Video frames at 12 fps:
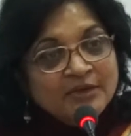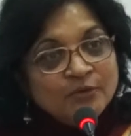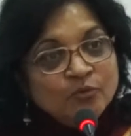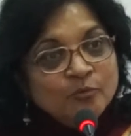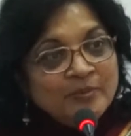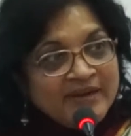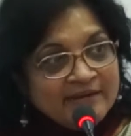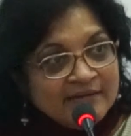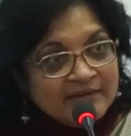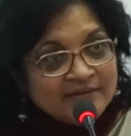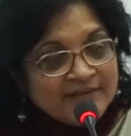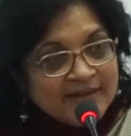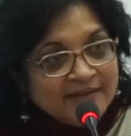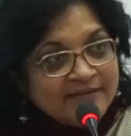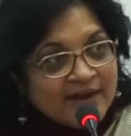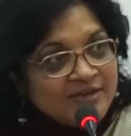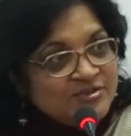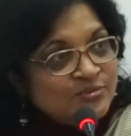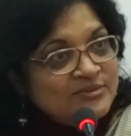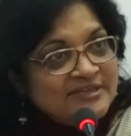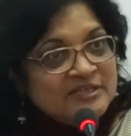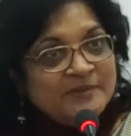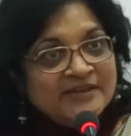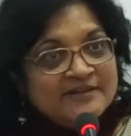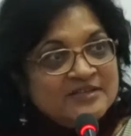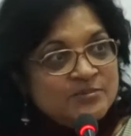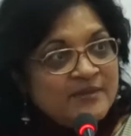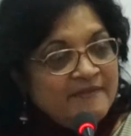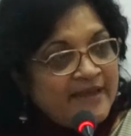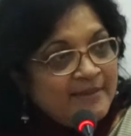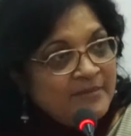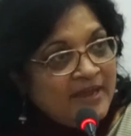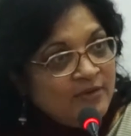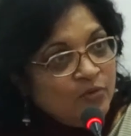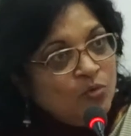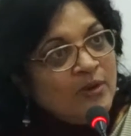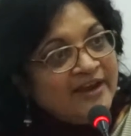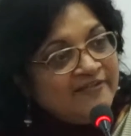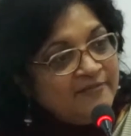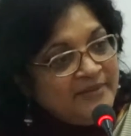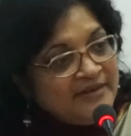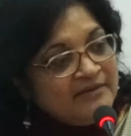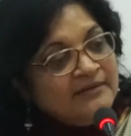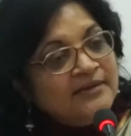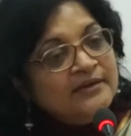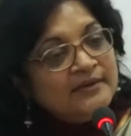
who bring their grassroots experience with them and who have been